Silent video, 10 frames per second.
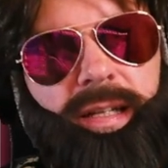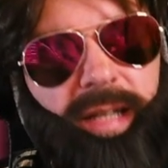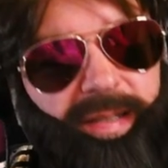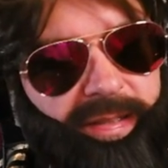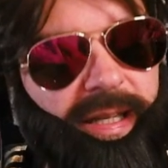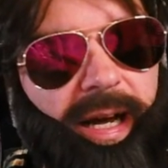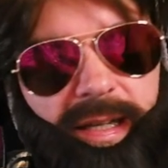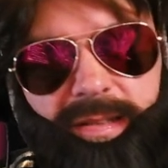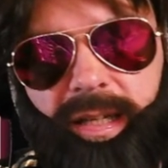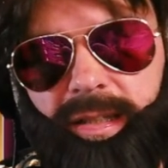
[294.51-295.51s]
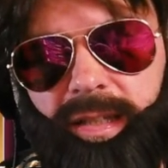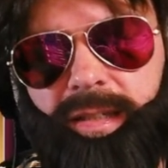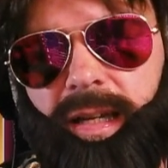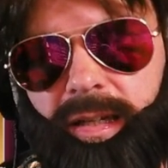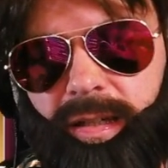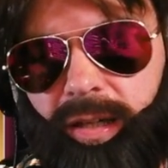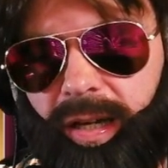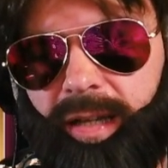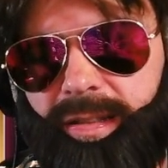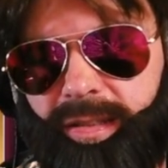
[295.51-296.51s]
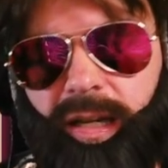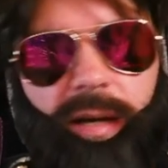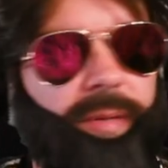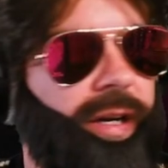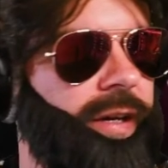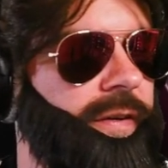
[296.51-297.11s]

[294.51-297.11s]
That's nice, and that adds some